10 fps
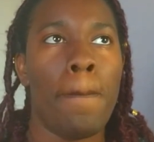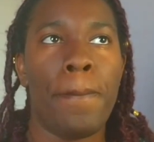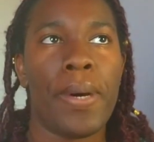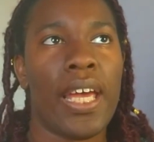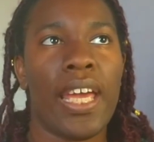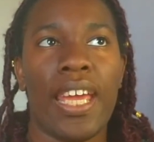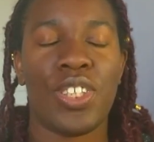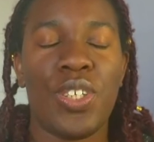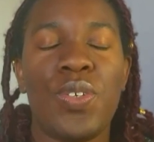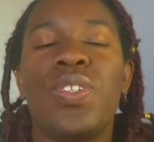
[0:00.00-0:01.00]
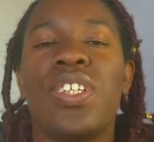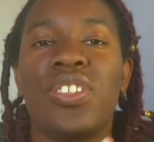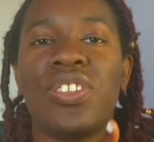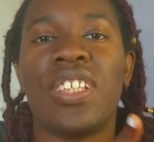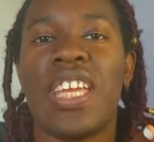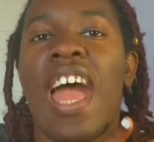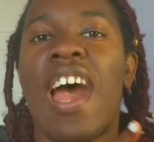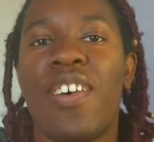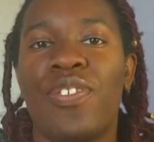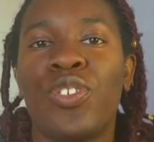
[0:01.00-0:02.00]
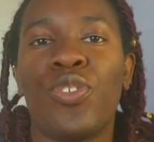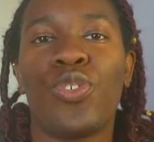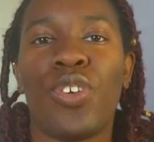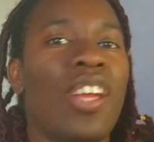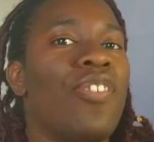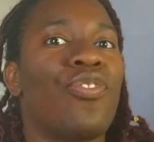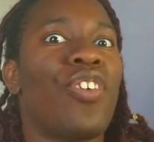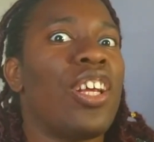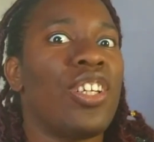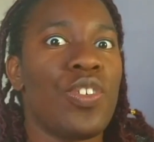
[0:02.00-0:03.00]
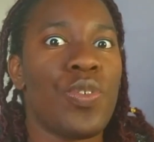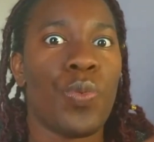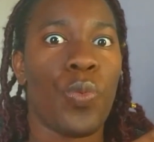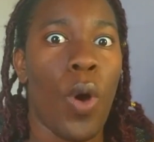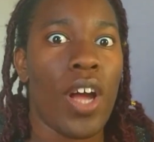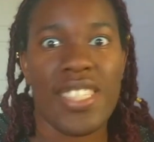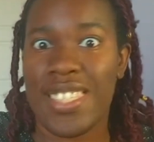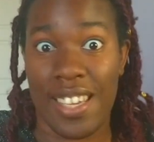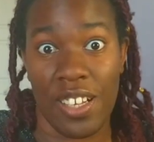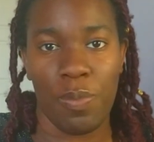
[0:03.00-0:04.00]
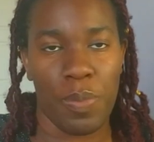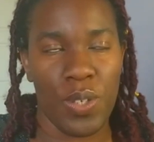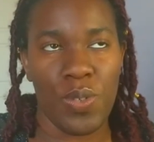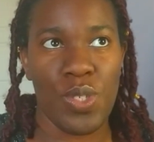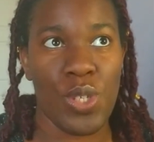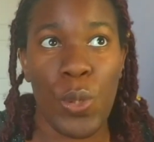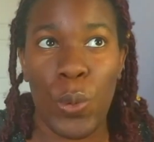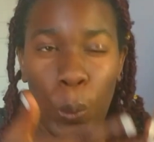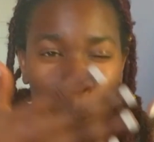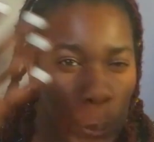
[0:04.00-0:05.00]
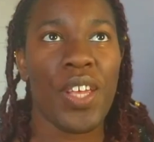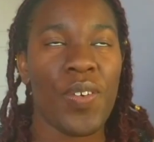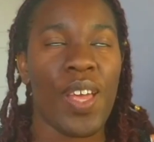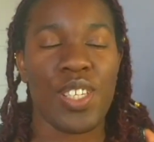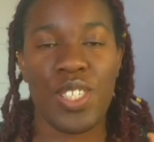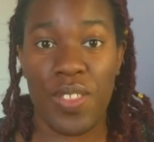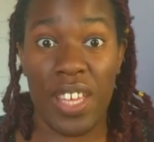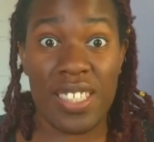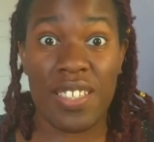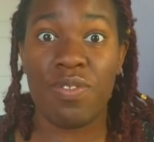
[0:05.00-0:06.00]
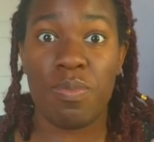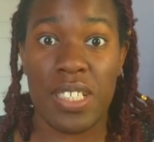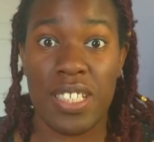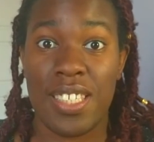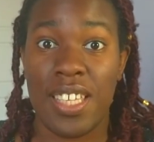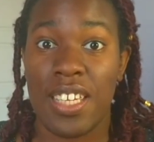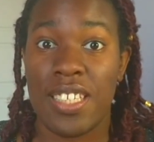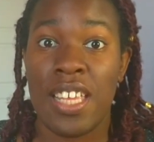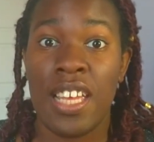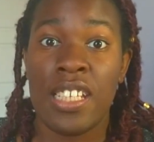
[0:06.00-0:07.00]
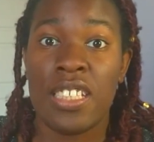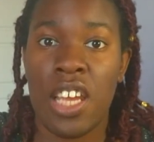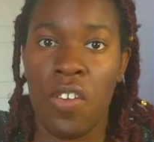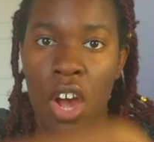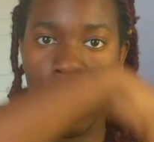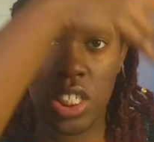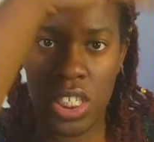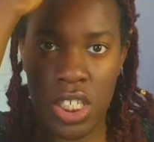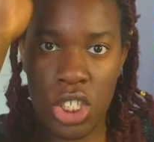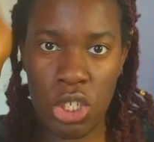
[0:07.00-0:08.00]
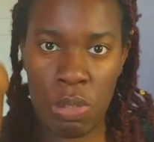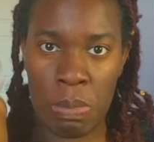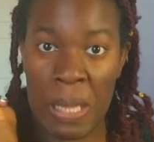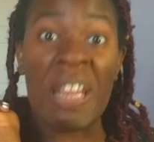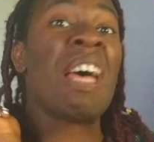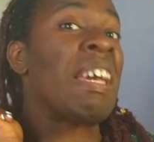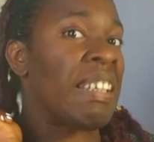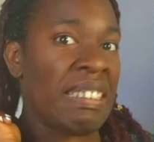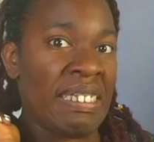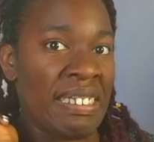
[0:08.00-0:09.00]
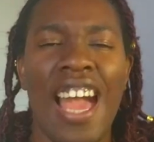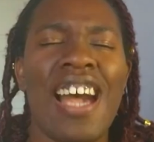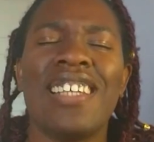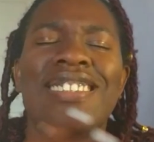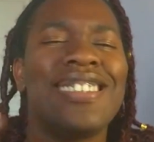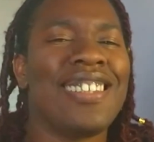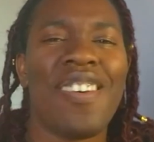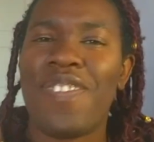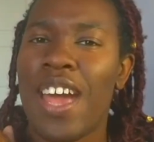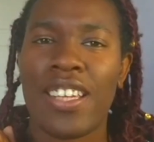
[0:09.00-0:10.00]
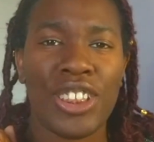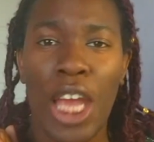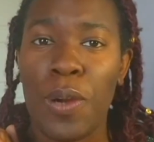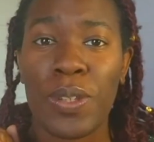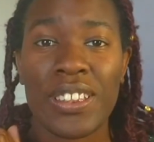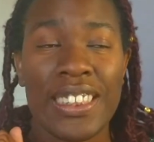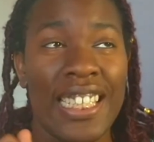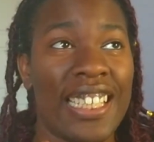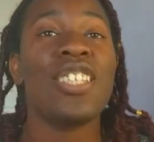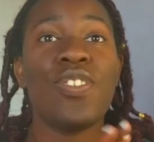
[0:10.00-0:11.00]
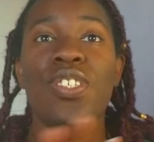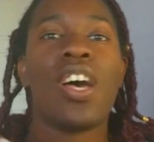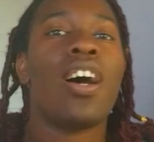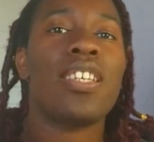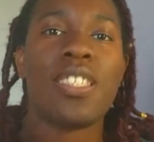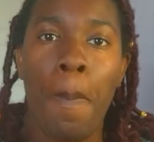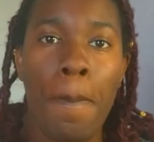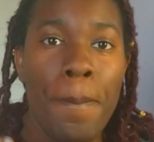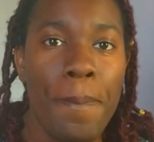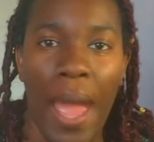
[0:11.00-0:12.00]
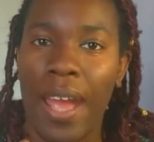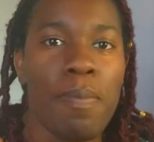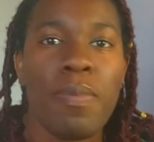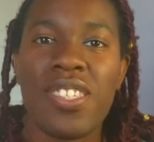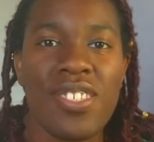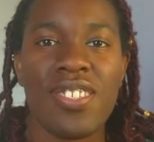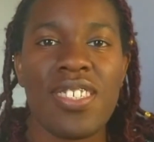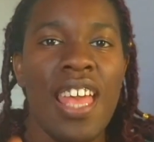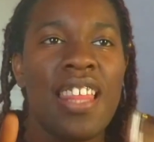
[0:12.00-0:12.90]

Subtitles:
But you literally have a great friend who wants to help you. So okay, so that's it for my dislikes. Now on to my likes. I just love that shower scene. You saw his back muscles.